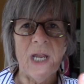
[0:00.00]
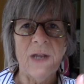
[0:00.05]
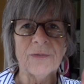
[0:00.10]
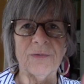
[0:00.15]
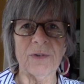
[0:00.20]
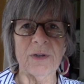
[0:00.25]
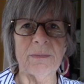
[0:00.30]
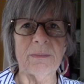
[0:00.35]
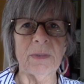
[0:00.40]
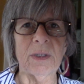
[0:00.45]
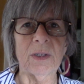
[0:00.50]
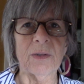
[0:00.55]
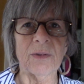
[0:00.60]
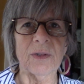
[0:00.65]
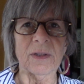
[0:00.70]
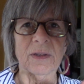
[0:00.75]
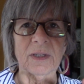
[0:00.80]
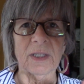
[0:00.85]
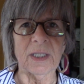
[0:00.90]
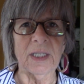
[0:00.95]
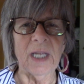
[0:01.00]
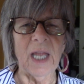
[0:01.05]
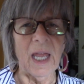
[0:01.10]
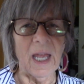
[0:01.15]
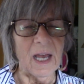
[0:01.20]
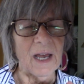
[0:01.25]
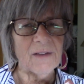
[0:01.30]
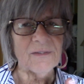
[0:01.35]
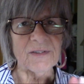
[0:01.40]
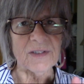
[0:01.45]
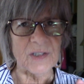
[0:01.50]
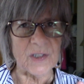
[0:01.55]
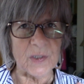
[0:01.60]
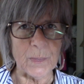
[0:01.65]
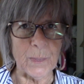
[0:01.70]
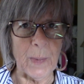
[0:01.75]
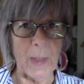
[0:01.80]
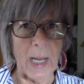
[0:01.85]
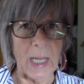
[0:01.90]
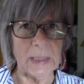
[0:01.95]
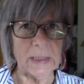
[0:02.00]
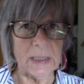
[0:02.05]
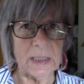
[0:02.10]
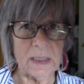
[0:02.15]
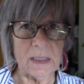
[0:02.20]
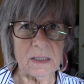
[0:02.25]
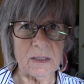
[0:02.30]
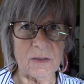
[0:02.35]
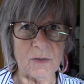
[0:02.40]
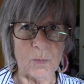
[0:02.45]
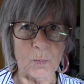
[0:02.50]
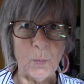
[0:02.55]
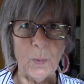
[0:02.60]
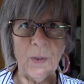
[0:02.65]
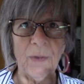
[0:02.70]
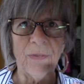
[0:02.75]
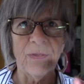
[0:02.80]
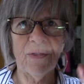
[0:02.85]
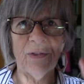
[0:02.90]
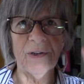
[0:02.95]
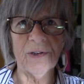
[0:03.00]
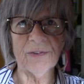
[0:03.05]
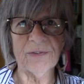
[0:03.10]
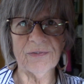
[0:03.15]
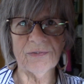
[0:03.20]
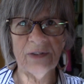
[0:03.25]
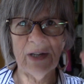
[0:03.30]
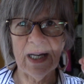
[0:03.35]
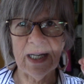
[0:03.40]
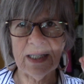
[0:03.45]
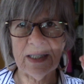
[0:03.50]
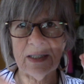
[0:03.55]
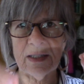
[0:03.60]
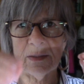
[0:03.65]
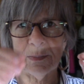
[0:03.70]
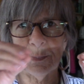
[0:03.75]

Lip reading: every meal that they have is balanced with their fats,